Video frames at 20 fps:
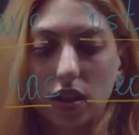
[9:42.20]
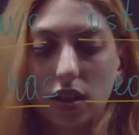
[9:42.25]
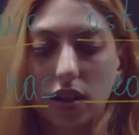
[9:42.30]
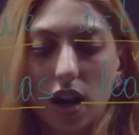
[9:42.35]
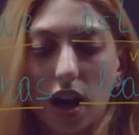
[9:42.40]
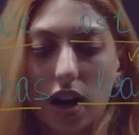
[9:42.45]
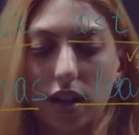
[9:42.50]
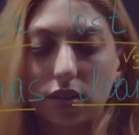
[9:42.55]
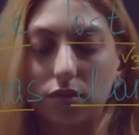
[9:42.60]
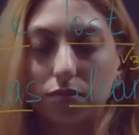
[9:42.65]

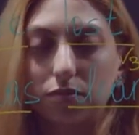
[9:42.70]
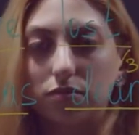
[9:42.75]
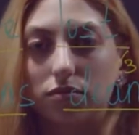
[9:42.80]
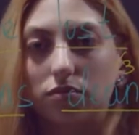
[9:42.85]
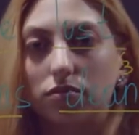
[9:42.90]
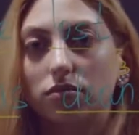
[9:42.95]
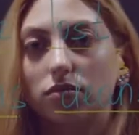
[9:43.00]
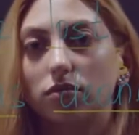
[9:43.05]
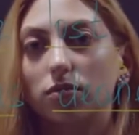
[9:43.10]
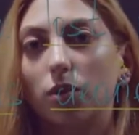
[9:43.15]
gone,
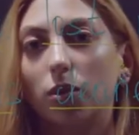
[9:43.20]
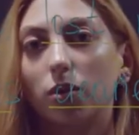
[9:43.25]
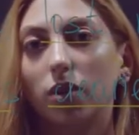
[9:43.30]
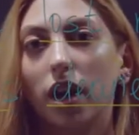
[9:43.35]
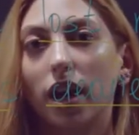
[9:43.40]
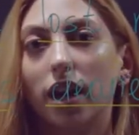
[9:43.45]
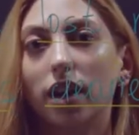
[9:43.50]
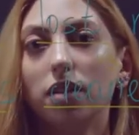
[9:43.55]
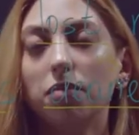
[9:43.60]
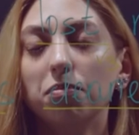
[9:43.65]

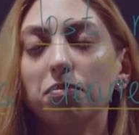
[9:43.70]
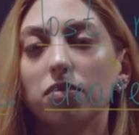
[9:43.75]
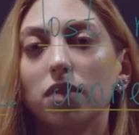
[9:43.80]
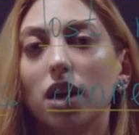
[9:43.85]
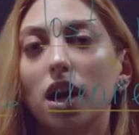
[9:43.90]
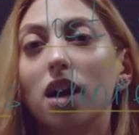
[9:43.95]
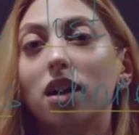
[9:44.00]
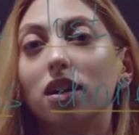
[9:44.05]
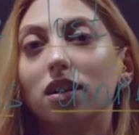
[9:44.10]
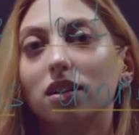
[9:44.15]
okay?
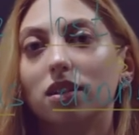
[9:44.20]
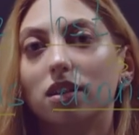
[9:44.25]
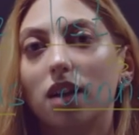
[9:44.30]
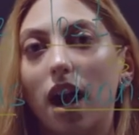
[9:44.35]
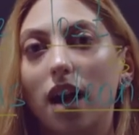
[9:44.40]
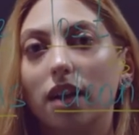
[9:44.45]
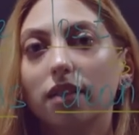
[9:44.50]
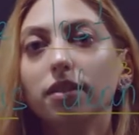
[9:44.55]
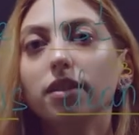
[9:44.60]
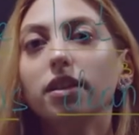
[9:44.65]

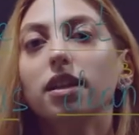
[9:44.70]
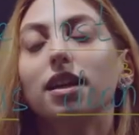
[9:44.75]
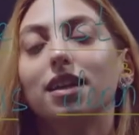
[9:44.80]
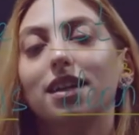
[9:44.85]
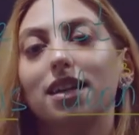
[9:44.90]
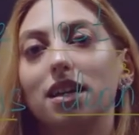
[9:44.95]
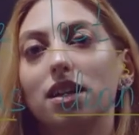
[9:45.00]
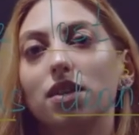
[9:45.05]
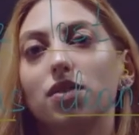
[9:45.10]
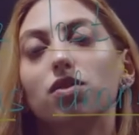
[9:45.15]
Gone
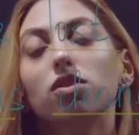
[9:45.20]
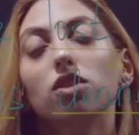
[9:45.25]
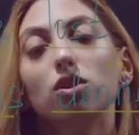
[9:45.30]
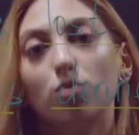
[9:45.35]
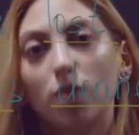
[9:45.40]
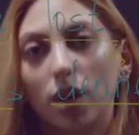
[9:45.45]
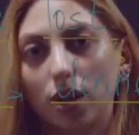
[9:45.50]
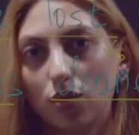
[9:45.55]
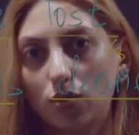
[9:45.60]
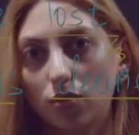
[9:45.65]
is
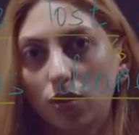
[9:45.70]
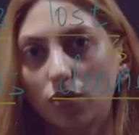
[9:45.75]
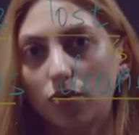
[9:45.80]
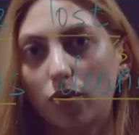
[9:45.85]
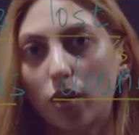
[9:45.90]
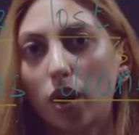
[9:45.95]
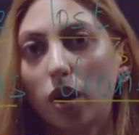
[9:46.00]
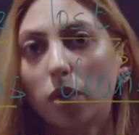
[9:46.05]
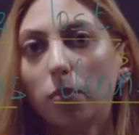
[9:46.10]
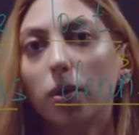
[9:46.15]
irregular
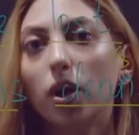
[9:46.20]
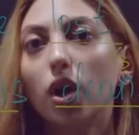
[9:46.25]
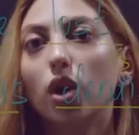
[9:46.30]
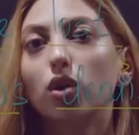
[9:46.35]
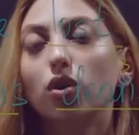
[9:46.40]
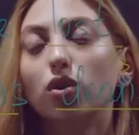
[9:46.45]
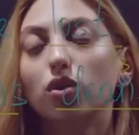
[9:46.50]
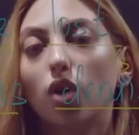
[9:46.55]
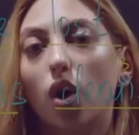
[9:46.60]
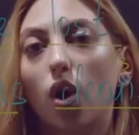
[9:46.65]
verb,
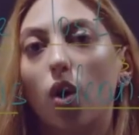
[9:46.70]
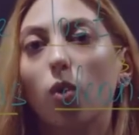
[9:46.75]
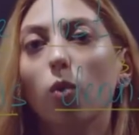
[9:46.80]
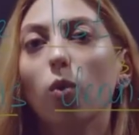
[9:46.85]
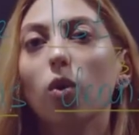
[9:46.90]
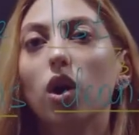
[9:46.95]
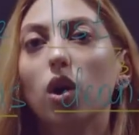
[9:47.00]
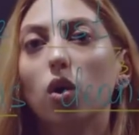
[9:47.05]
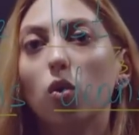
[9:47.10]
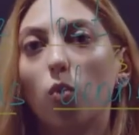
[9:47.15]

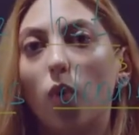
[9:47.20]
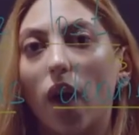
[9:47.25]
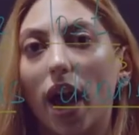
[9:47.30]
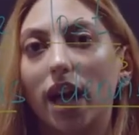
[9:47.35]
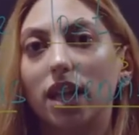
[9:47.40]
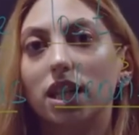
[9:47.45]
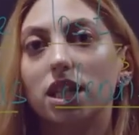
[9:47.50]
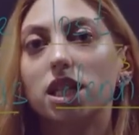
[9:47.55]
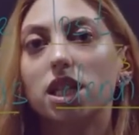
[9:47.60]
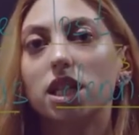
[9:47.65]
go,
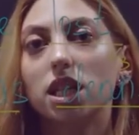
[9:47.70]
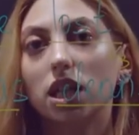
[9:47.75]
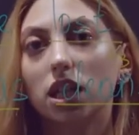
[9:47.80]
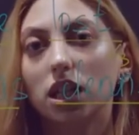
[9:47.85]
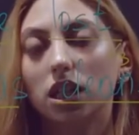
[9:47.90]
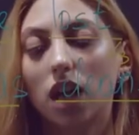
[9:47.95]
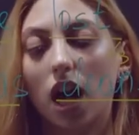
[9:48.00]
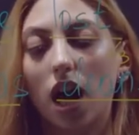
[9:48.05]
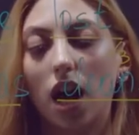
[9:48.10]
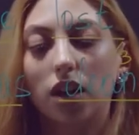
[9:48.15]
went,
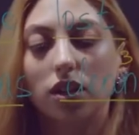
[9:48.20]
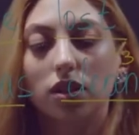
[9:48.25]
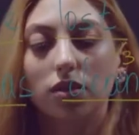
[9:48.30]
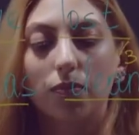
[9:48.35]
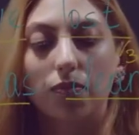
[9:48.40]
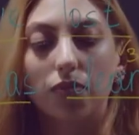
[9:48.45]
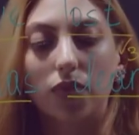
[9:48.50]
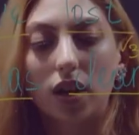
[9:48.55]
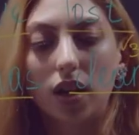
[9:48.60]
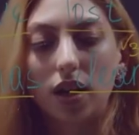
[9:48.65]
gone.
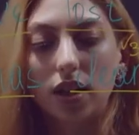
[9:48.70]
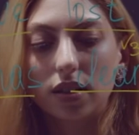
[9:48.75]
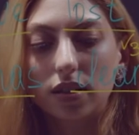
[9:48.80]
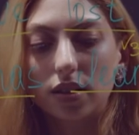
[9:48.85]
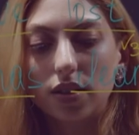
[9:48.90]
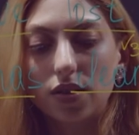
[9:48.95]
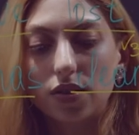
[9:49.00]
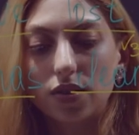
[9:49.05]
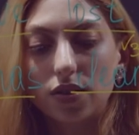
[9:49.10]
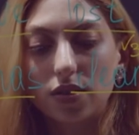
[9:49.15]

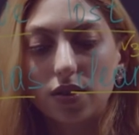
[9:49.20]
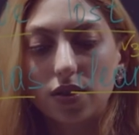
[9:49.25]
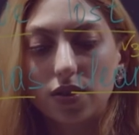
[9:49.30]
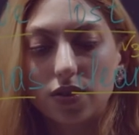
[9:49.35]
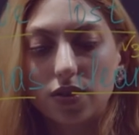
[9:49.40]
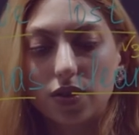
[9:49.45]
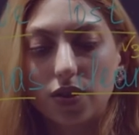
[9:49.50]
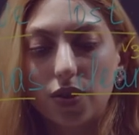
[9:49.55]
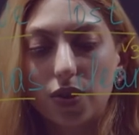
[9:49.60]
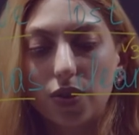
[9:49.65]
This
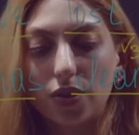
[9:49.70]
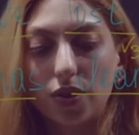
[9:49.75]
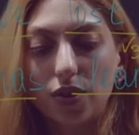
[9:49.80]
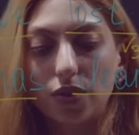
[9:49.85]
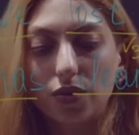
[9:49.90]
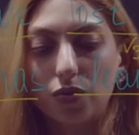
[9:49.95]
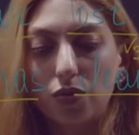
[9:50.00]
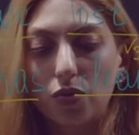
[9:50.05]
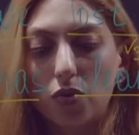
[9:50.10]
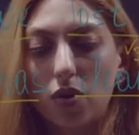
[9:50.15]
is the
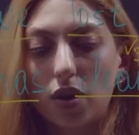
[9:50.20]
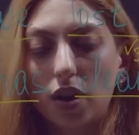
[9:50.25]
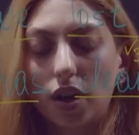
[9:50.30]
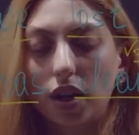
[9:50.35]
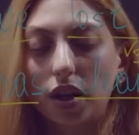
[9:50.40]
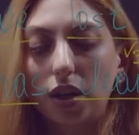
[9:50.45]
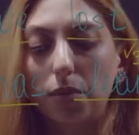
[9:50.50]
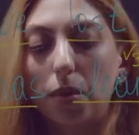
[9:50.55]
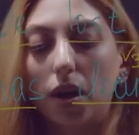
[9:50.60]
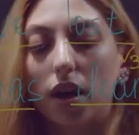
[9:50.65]
third
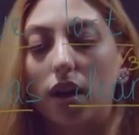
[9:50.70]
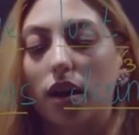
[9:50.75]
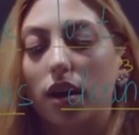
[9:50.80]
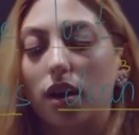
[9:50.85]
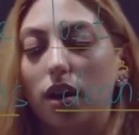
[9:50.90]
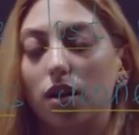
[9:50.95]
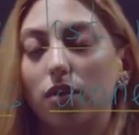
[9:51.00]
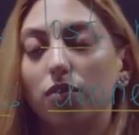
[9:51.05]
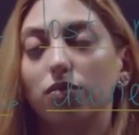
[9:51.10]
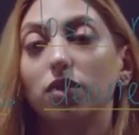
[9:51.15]
form
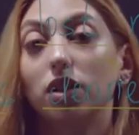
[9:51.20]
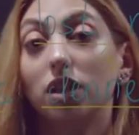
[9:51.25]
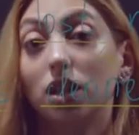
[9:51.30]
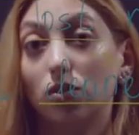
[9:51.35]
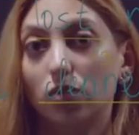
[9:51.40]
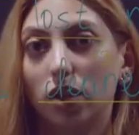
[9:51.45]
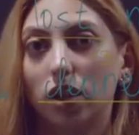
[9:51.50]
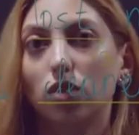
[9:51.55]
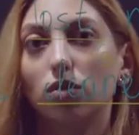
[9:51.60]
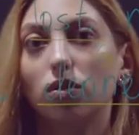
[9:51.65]
of the
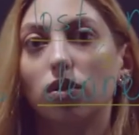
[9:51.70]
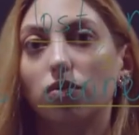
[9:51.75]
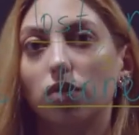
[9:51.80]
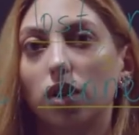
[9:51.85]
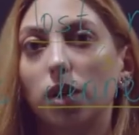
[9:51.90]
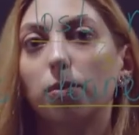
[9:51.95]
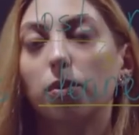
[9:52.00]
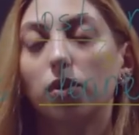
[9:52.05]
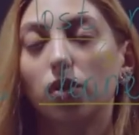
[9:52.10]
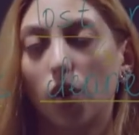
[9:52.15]
irregular
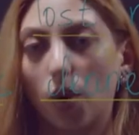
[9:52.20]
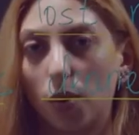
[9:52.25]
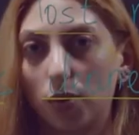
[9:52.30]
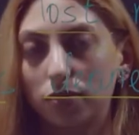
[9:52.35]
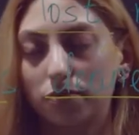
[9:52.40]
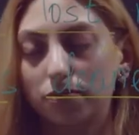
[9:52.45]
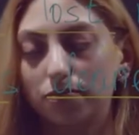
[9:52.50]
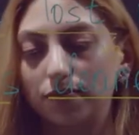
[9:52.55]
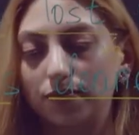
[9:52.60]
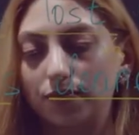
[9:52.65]
verb
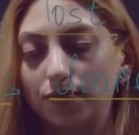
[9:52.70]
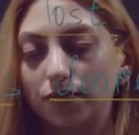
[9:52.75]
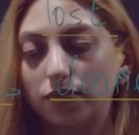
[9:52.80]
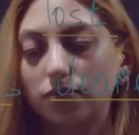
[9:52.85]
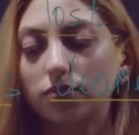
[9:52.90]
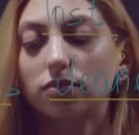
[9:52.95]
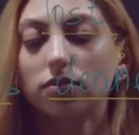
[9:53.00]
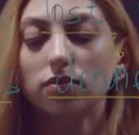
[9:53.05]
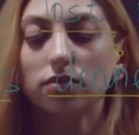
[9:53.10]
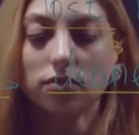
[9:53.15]
go.
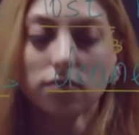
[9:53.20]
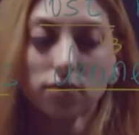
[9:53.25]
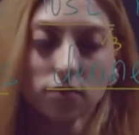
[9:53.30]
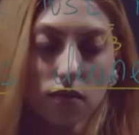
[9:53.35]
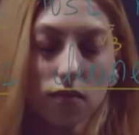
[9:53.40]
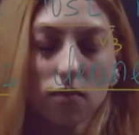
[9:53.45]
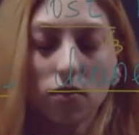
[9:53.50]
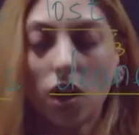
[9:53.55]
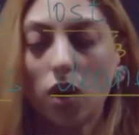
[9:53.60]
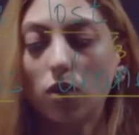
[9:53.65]

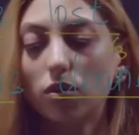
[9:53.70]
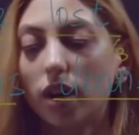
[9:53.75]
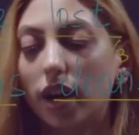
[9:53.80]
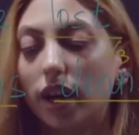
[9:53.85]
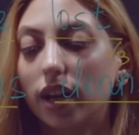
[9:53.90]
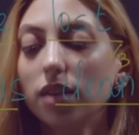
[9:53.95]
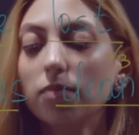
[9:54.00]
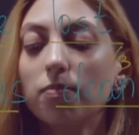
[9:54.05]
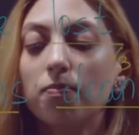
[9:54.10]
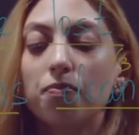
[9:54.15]

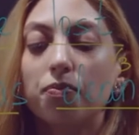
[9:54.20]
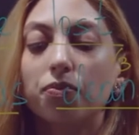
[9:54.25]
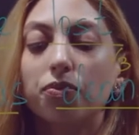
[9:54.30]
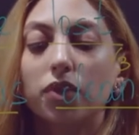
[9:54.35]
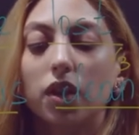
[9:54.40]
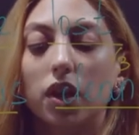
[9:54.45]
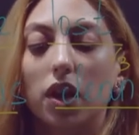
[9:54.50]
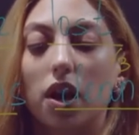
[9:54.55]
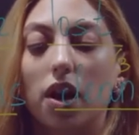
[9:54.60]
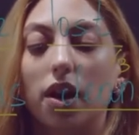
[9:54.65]
Okay,
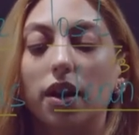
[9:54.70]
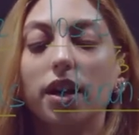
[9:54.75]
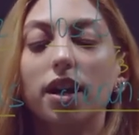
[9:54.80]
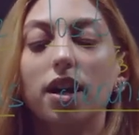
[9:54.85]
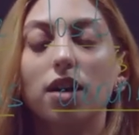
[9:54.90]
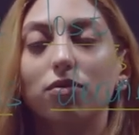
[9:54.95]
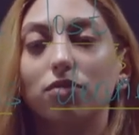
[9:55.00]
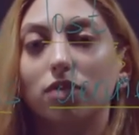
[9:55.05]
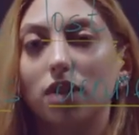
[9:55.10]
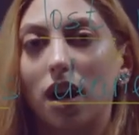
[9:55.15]
I
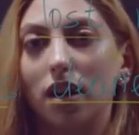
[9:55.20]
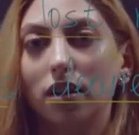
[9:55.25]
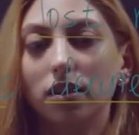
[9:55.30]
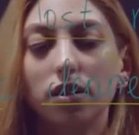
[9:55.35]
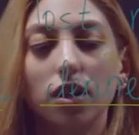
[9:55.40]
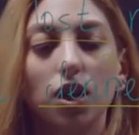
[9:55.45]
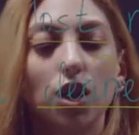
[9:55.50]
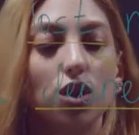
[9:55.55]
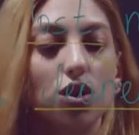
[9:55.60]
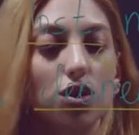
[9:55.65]
have gone
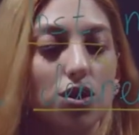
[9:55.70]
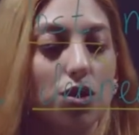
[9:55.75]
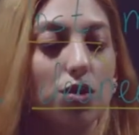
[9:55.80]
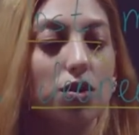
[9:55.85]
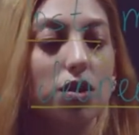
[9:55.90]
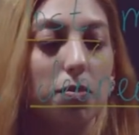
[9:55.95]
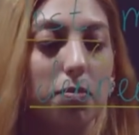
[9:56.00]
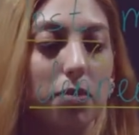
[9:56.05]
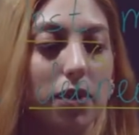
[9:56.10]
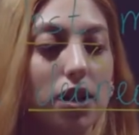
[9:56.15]
to
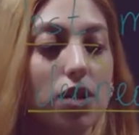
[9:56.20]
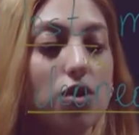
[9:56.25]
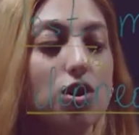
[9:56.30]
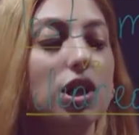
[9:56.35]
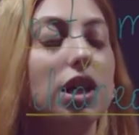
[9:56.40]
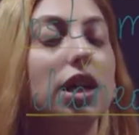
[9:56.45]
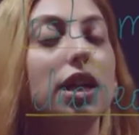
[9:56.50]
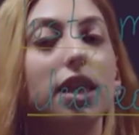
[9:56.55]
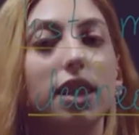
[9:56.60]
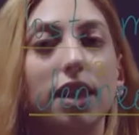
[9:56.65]
the
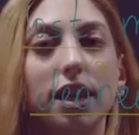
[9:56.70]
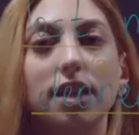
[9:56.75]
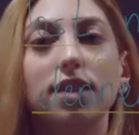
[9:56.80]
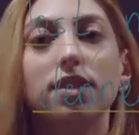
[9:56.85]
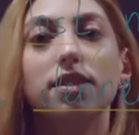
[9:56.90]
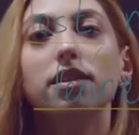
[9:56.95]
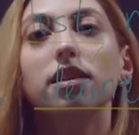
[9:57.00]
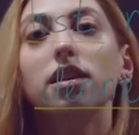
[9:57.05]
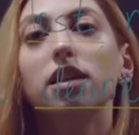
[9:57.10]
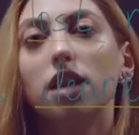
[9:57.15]
beach
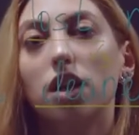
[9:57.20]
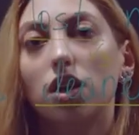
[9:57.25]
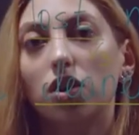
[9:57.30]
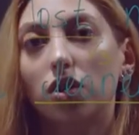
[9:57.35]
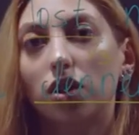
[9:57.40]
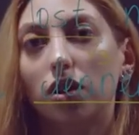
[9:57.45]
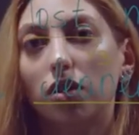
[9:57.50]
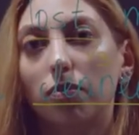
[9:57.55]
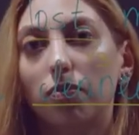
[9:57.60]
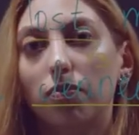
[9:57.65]
this
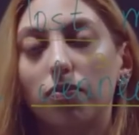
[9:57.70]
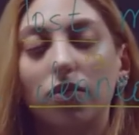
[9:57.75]
year.